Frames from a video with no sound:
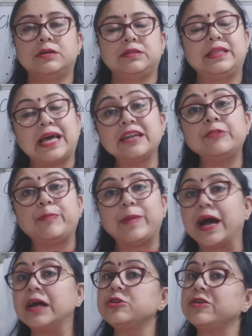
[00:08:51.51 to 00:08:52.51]
That
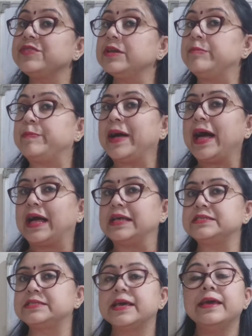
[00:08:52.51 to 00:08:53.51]
part of the
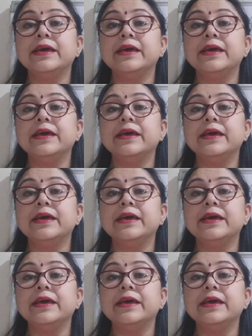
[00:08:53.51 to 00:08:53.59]
past